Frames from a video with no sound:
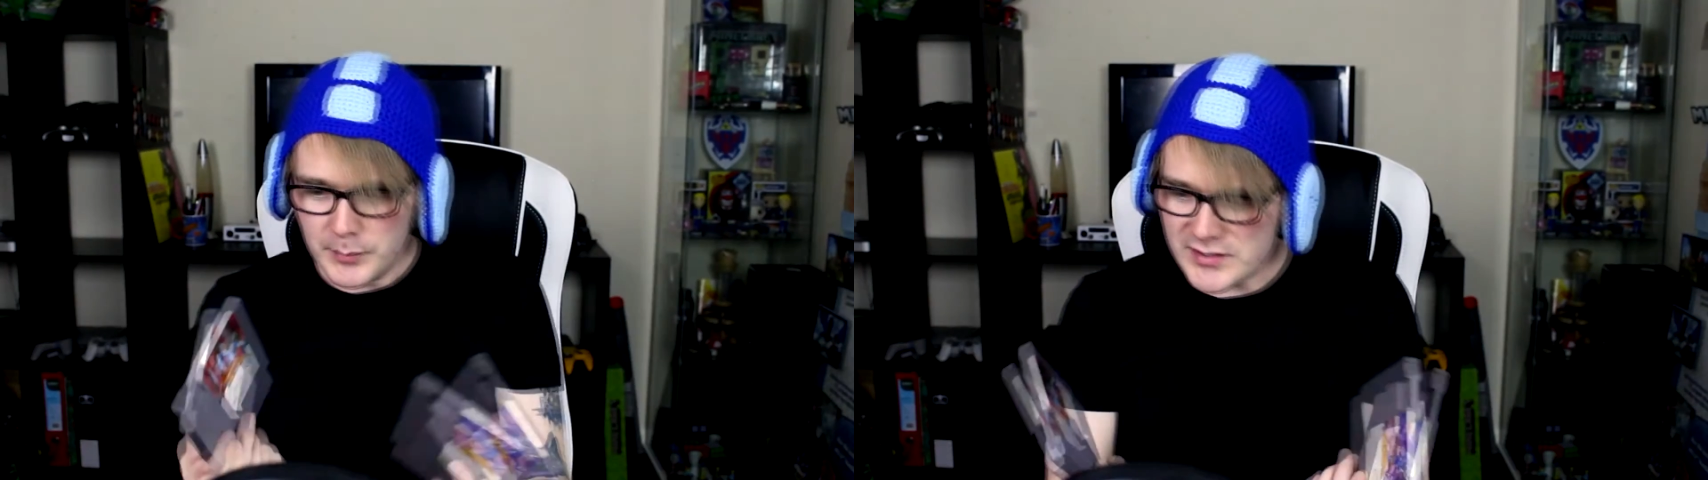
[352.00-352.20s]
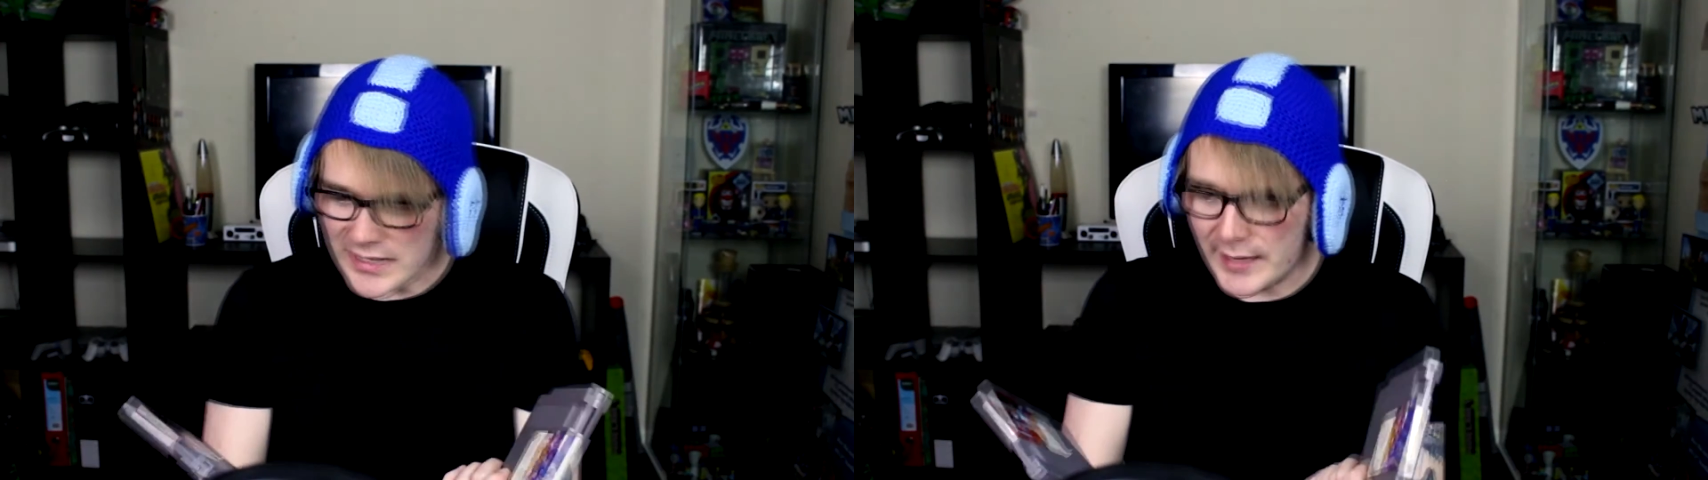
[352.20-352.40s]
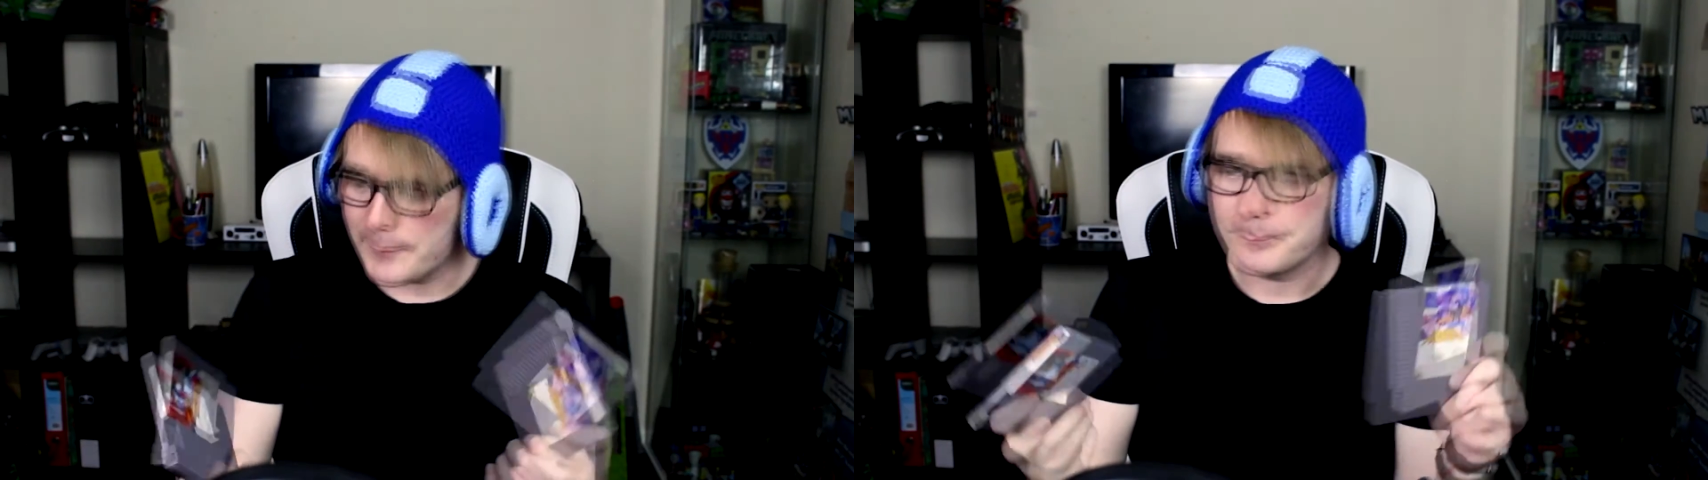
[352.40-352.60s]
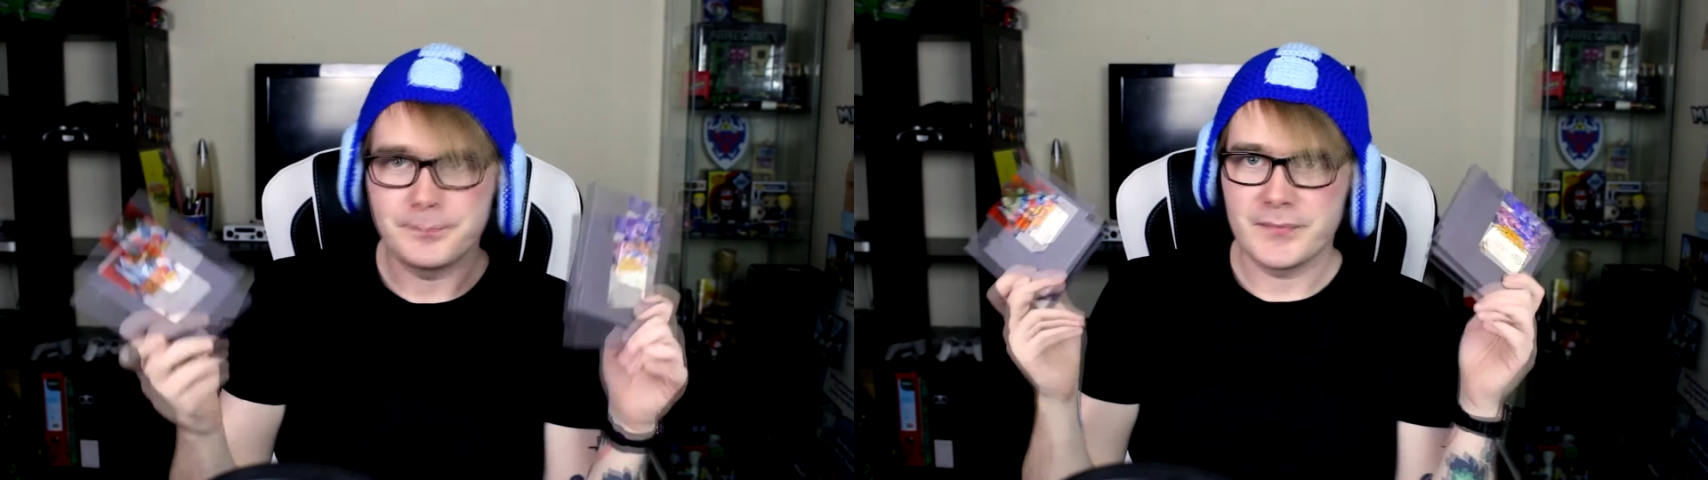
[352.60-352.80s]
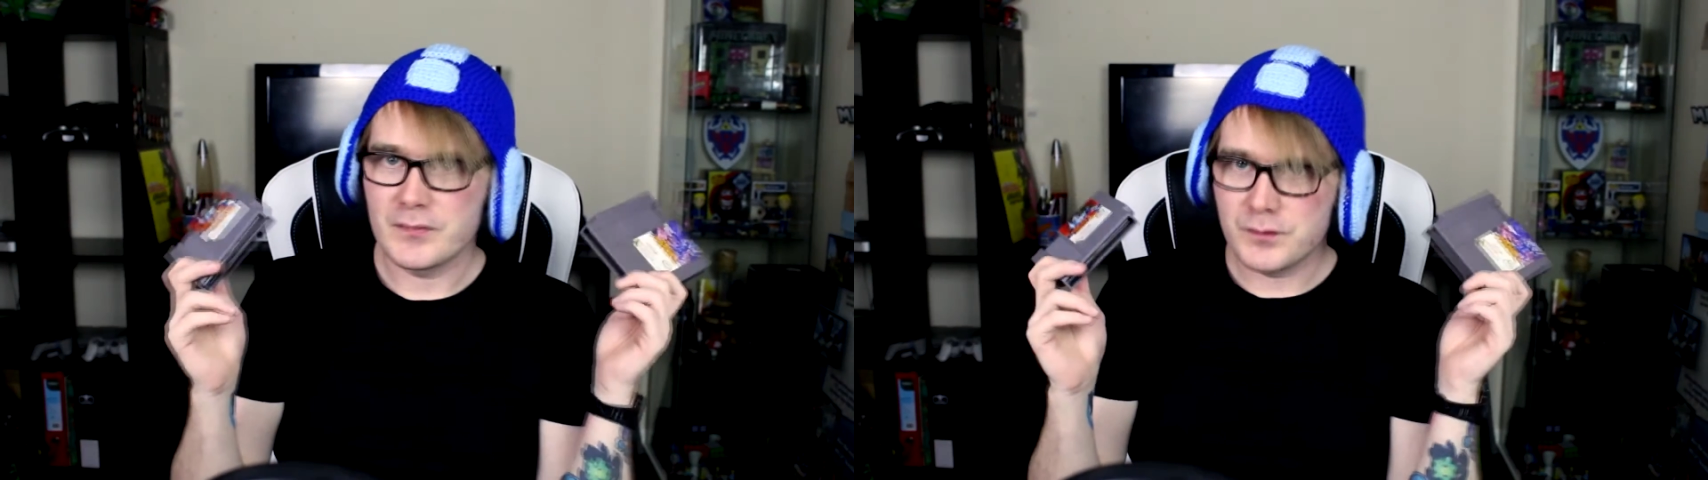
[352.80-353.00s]
But yeah,
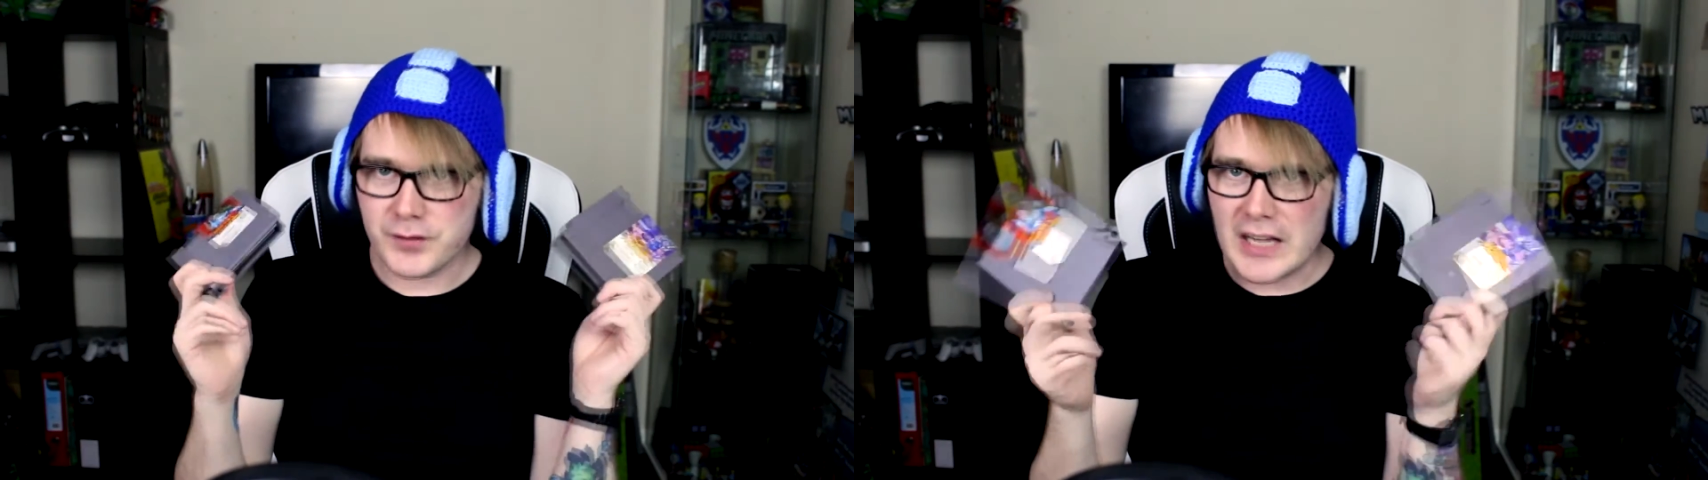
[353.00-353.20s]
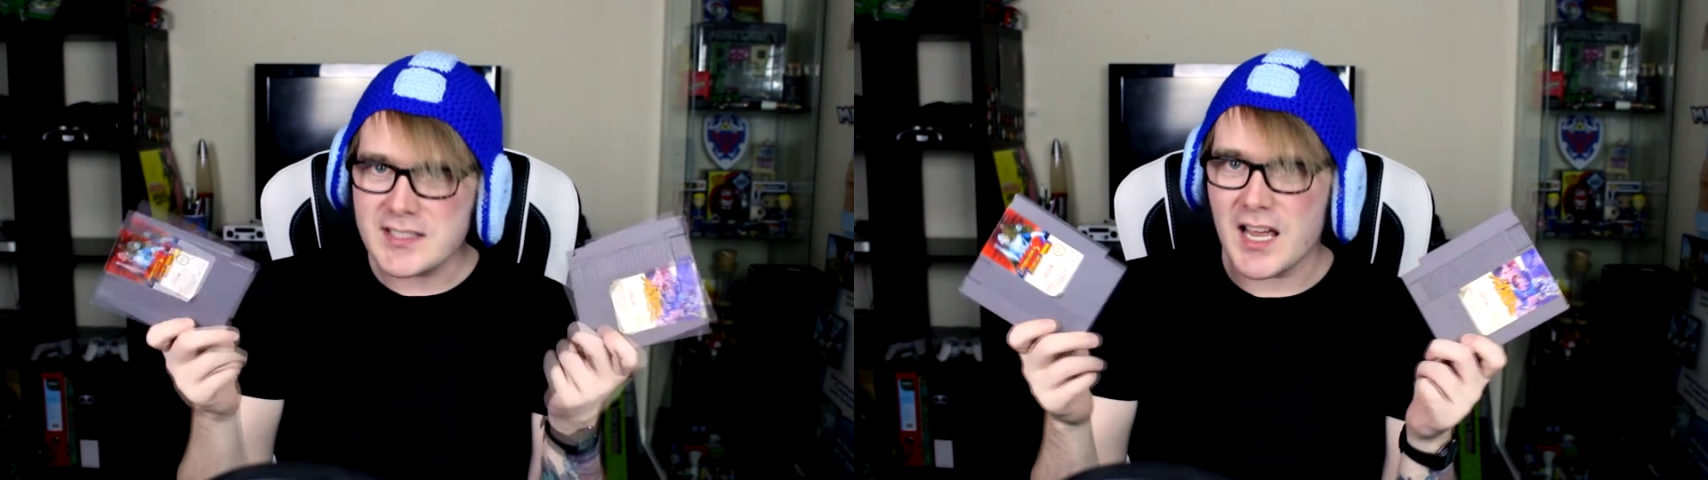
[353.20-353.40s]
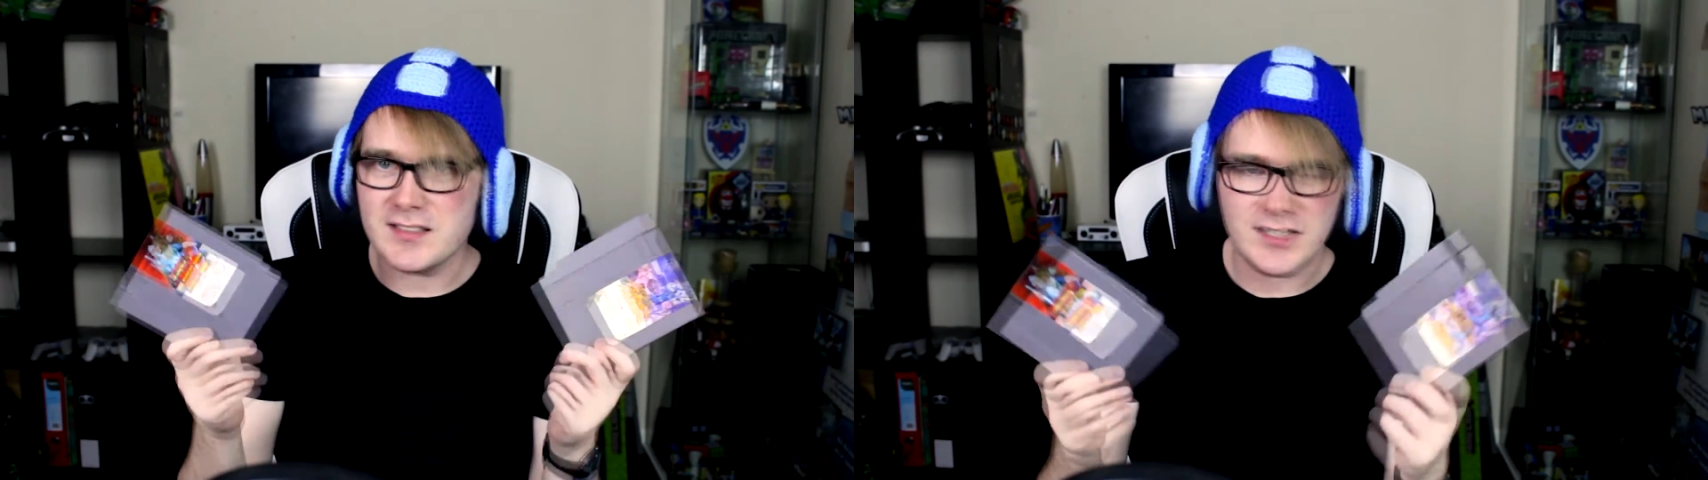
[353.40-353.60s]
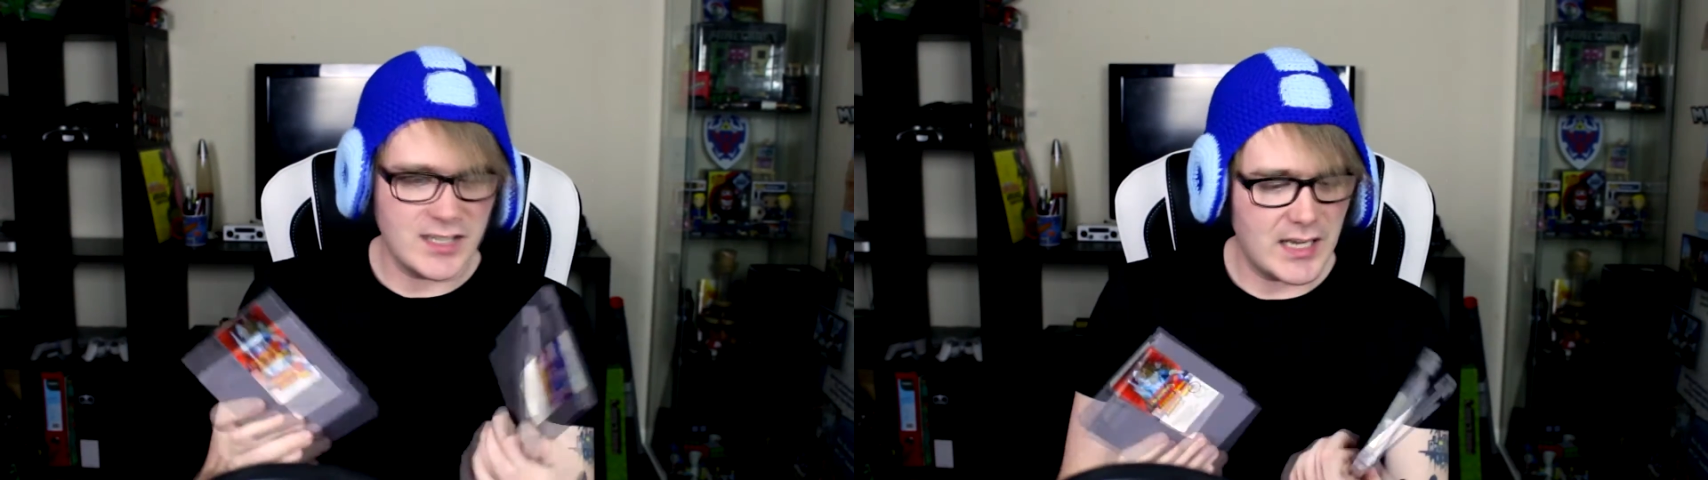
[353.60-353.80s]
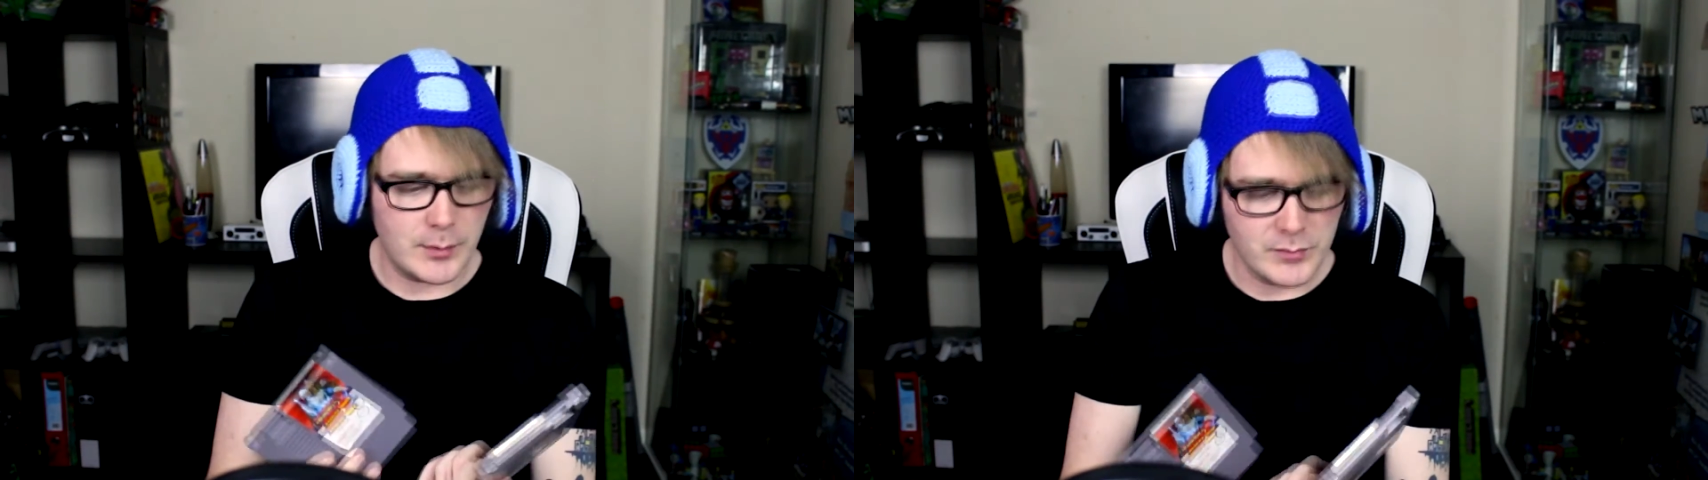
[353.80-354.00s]

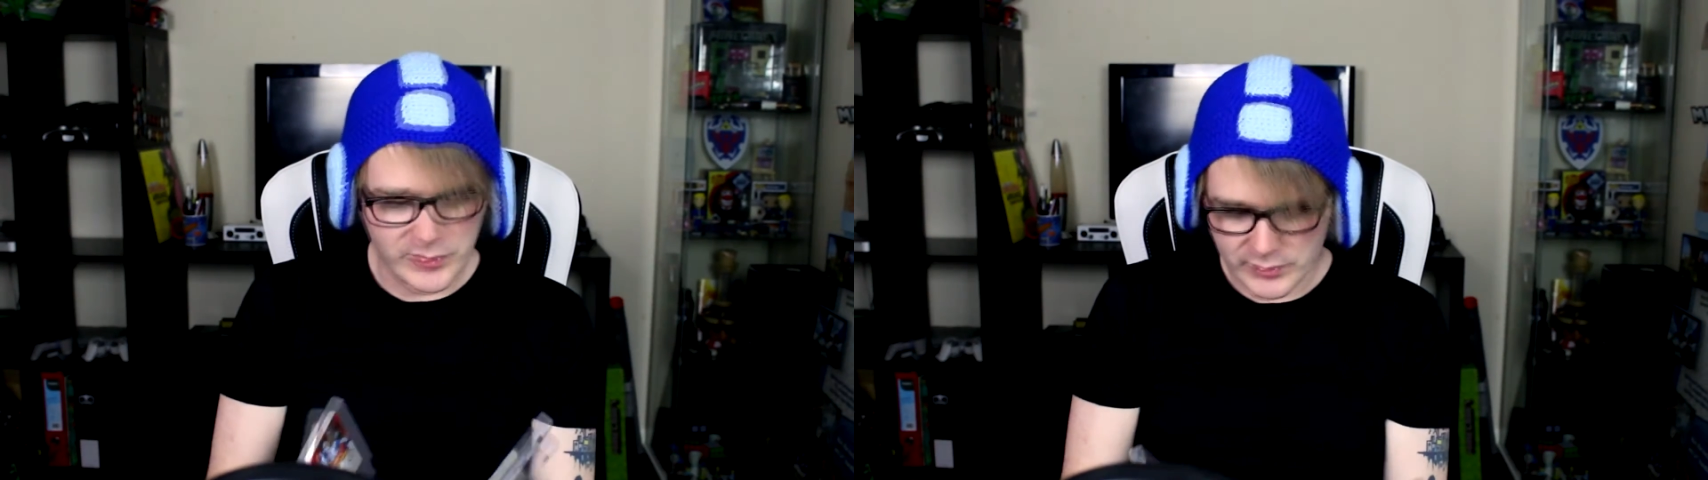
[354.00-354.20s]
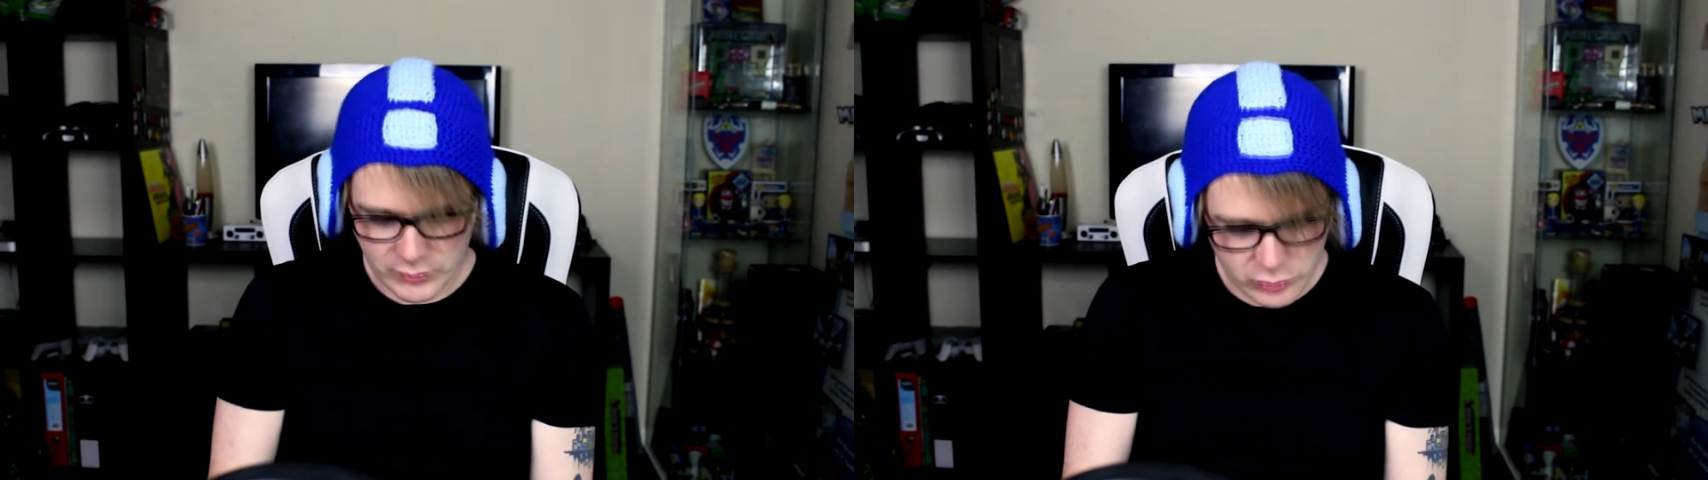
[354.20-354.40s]
fantastic games.